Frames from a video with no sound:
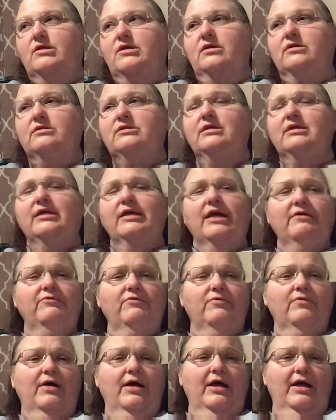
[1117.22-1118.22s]
did a
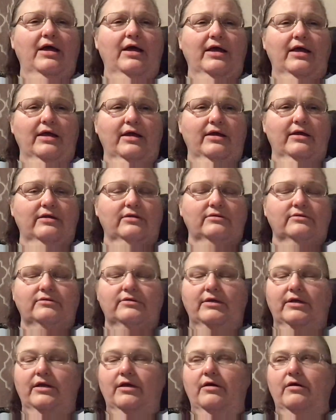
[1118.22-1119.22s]
giveaway, and
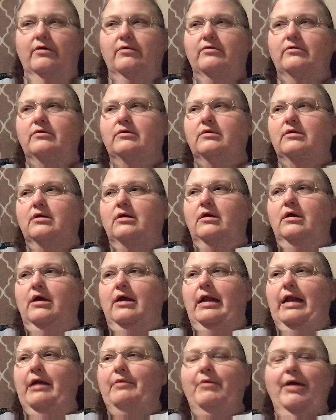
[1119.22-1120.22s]

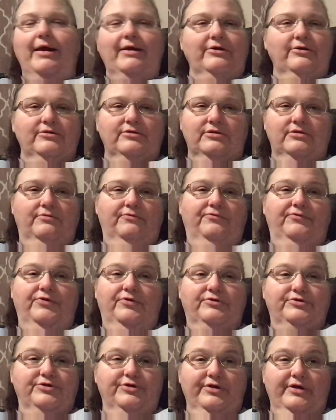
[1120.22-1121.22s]
and I might do some
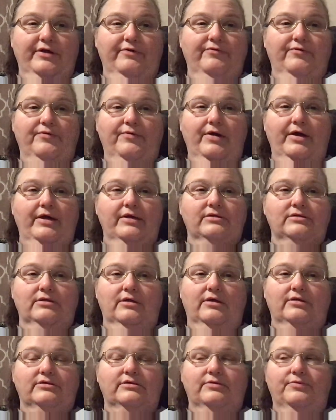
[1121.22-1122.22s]
future giveaways
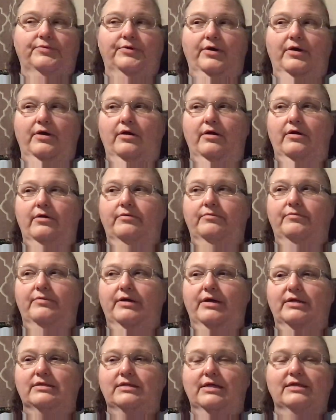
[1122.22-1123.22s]
on some yarn
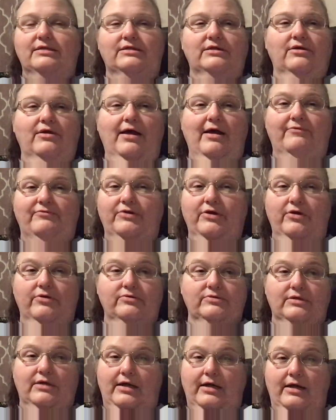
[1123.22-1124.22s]
because I still have
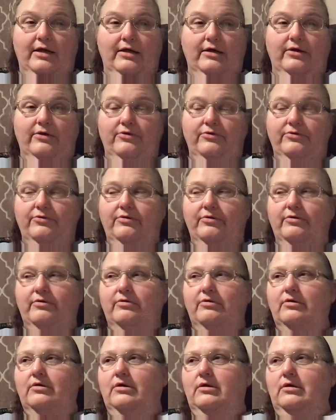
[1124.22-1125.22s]
totes I gotta go through.
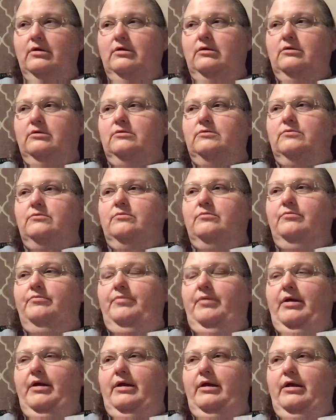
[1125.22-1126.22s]

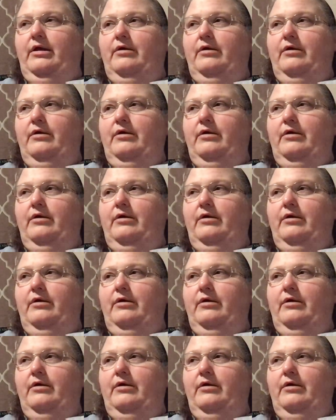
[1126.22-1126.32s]
But